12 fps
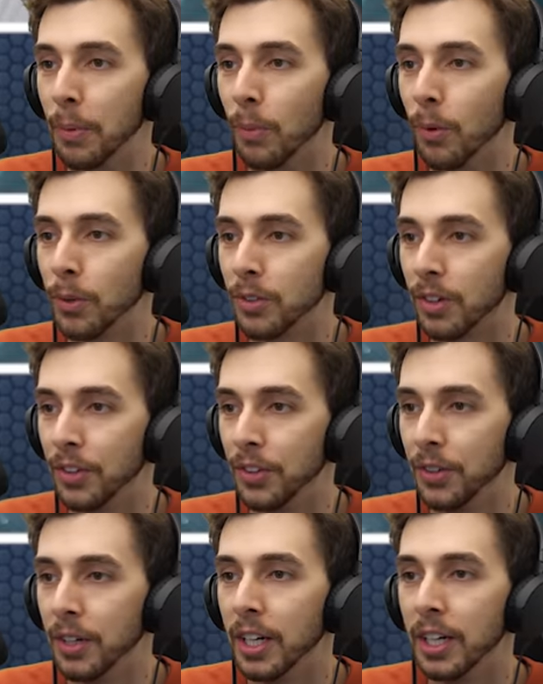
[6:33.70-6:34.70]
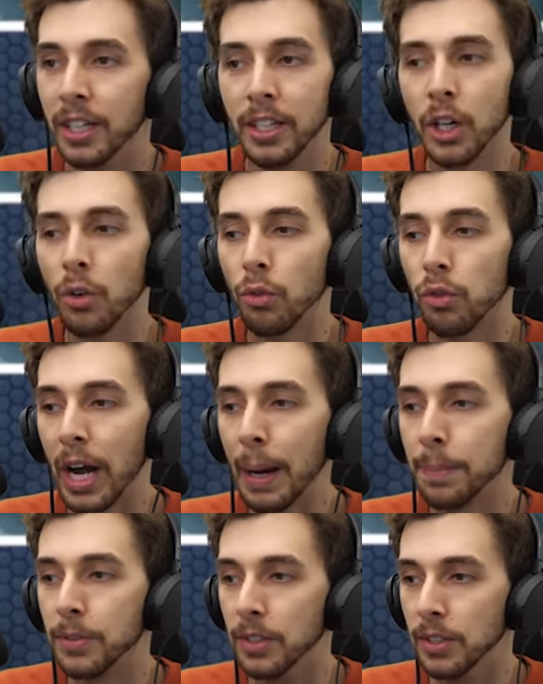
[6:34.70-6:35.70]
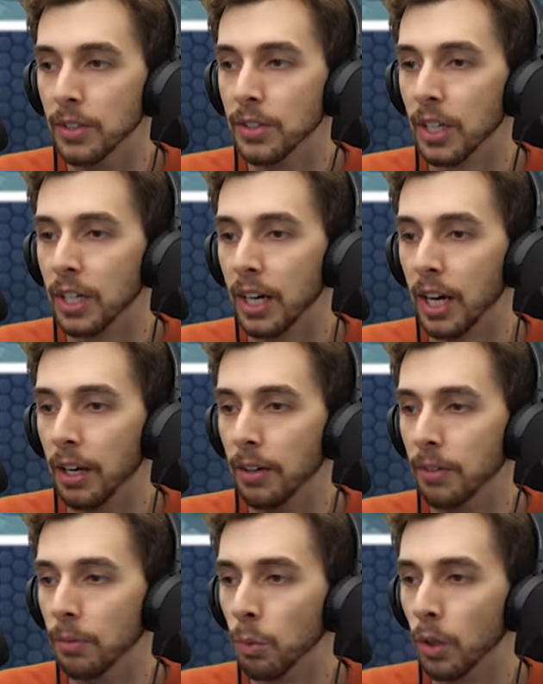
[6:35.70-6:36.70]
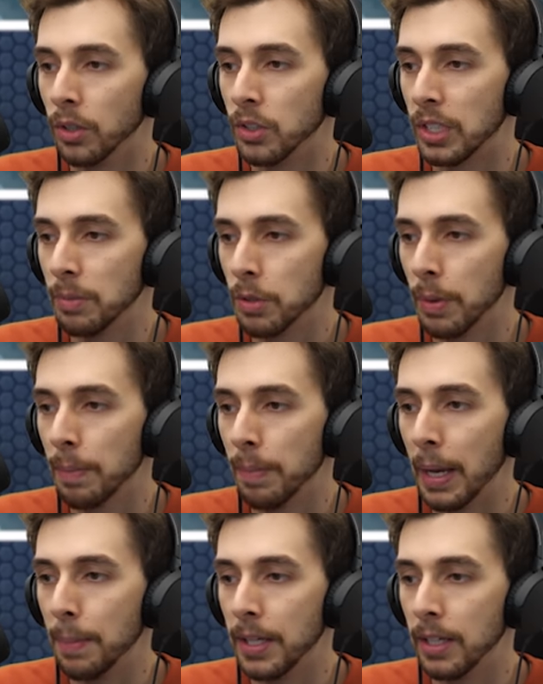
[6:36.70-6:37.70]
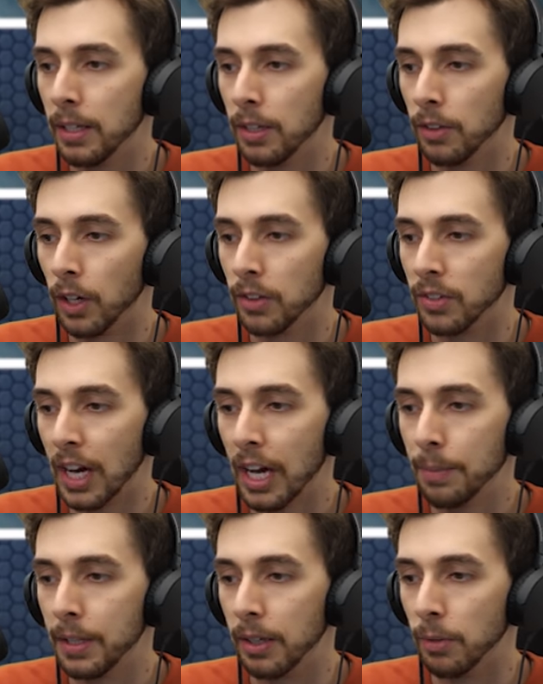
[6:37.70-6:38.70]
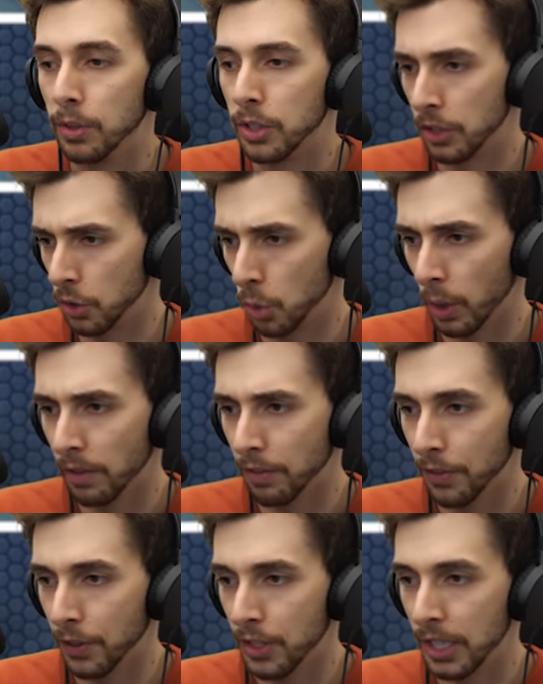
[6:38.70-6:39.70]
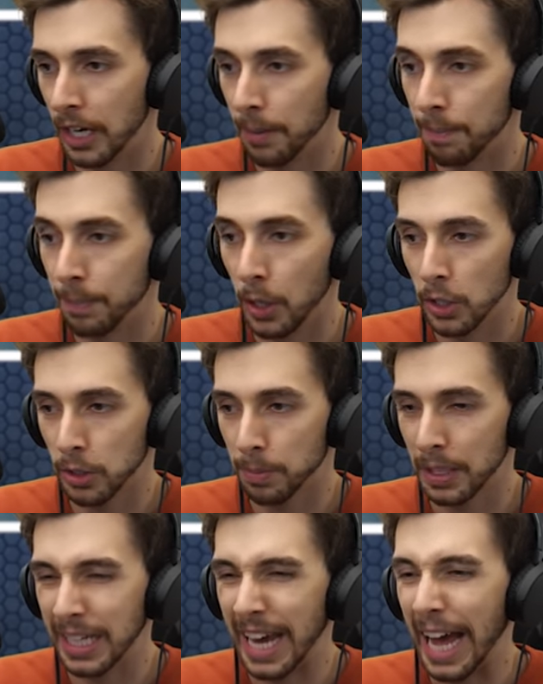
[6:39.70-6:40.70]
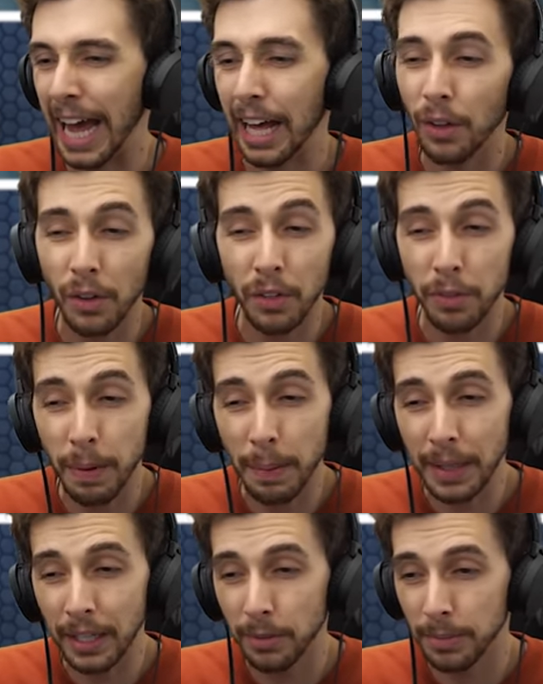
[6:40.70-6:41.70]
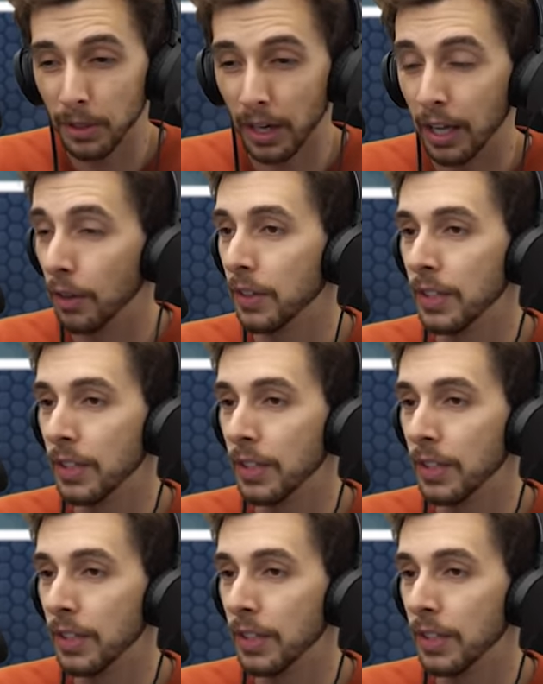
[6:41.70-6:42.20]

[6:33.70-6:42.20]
water on you. You got raptors, and what seems to be maybe you got time here, which says twelve thirty-eight, and possibly a health. Maybe that could be your health